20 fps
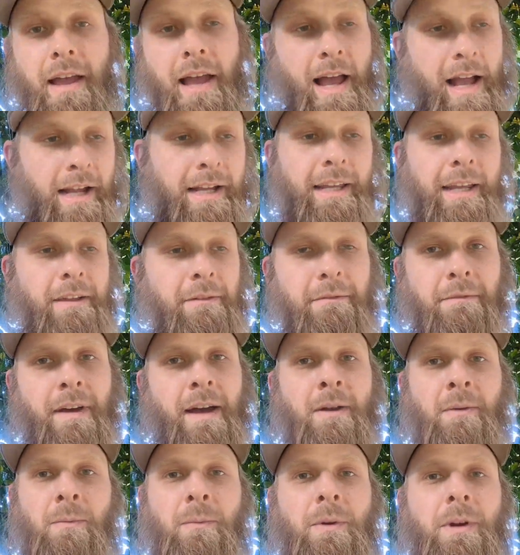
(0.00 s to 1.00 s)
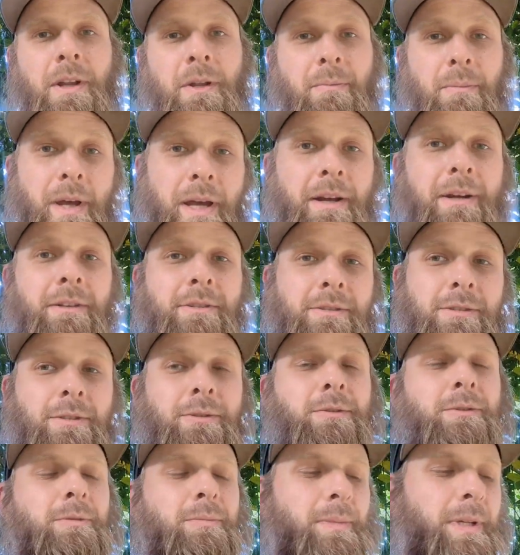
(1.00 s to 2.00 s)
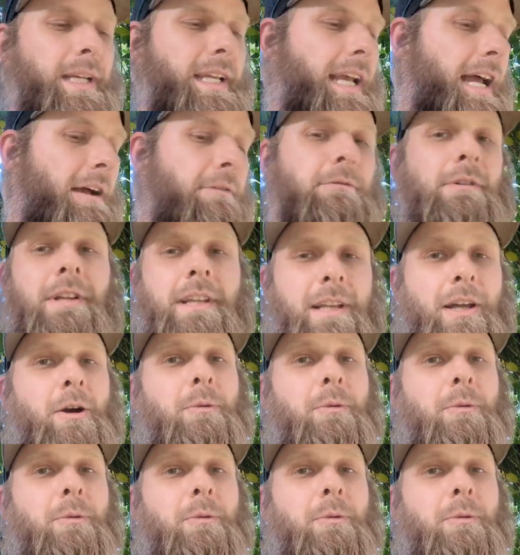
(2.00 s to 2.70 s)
i can't find one that better suits me i really